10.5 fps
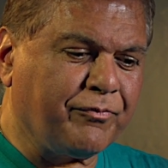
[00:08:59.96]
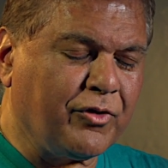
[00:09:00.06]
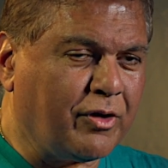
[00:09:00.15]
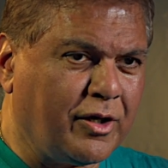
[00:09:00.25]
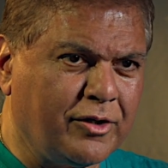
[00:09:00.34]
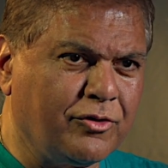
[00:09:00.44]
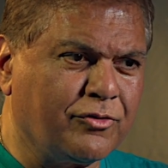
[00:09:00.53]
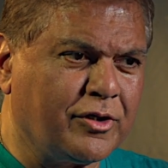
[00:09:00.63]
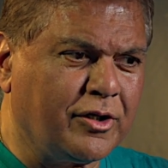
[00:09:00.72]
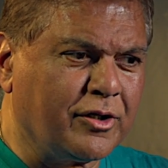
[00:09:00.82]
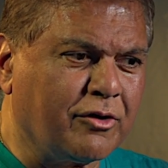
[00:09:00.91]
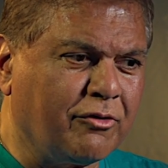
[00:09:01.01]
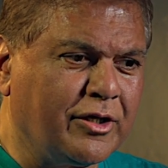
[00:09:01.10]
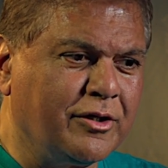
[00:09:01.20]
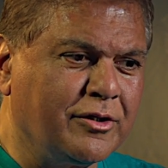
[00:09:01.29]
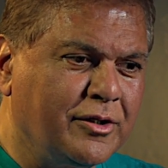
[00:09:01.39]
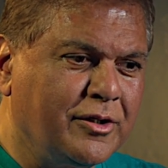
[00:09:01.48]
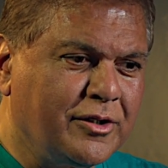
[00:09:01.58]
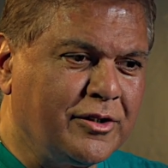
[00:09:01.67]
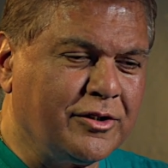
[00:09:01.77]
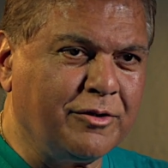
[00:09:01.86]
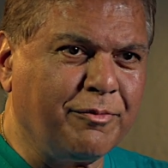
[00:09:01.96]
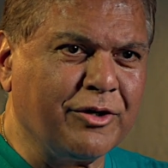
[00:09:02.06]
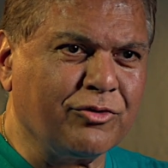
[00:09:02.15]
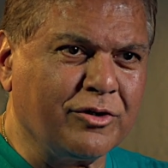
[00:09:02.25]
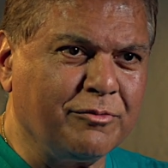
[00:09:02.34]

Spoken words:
Regardless of color, creed, it depends on